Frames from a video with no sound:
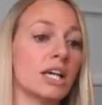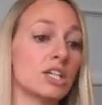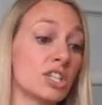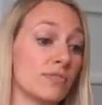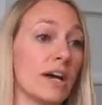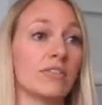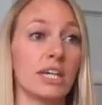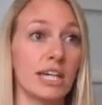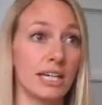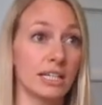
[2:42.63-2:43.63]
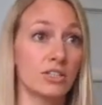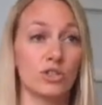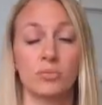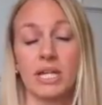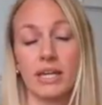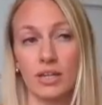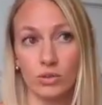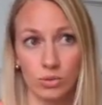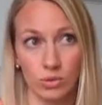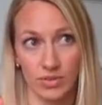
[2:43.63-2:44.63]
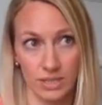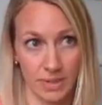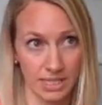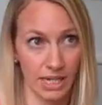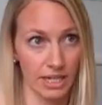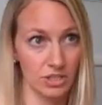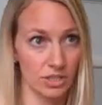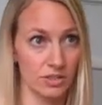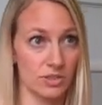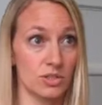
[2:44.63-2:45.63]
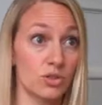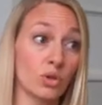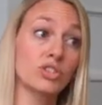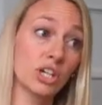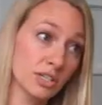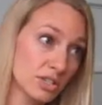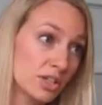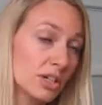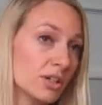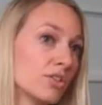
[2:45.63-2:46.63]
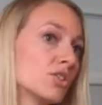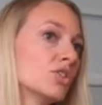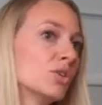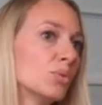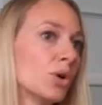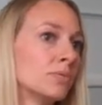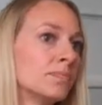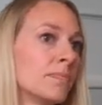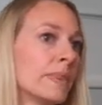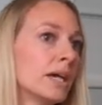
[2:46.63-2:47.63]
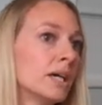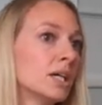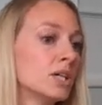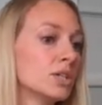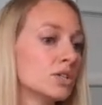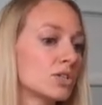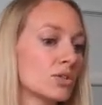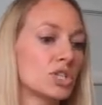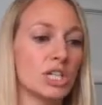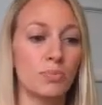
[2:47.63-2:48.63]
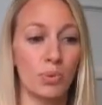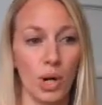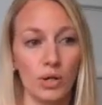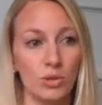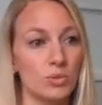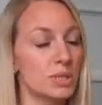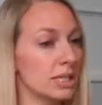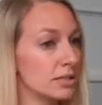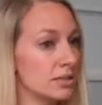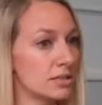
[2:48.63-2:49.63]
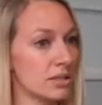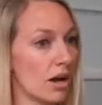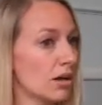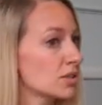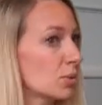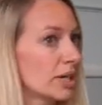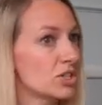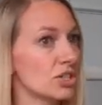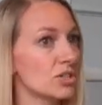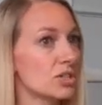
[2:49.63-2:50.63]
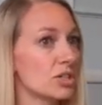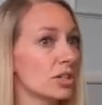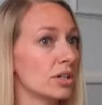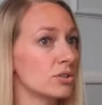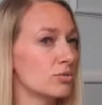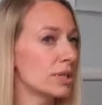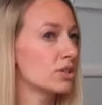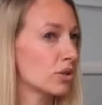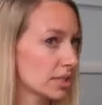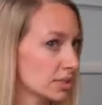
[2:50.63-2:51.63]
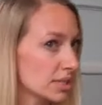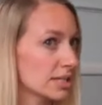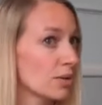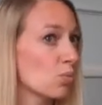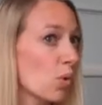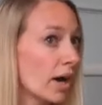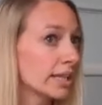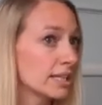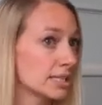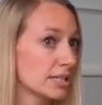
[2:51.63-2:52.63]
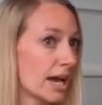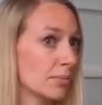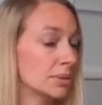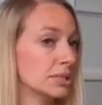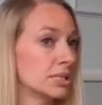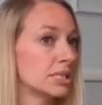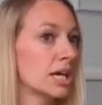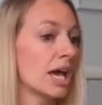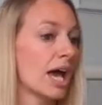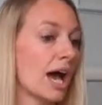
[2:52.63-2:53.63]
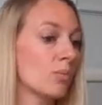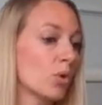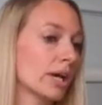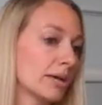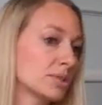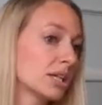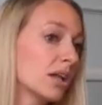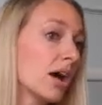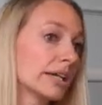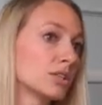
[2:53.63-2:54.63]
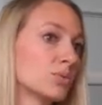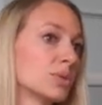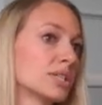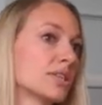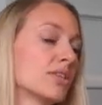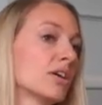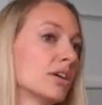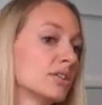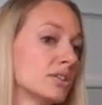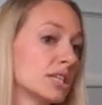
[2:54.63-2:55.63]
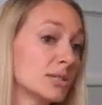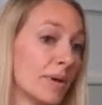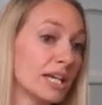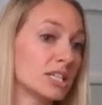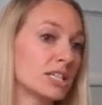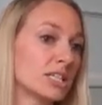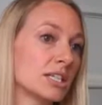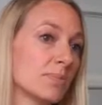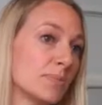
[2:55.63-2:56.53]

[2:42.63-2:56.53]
she found that he had stopped taking all of his medications, not just the new one. So she probed and asked questions to really try and understand why this had happened. And what came to light was that this patient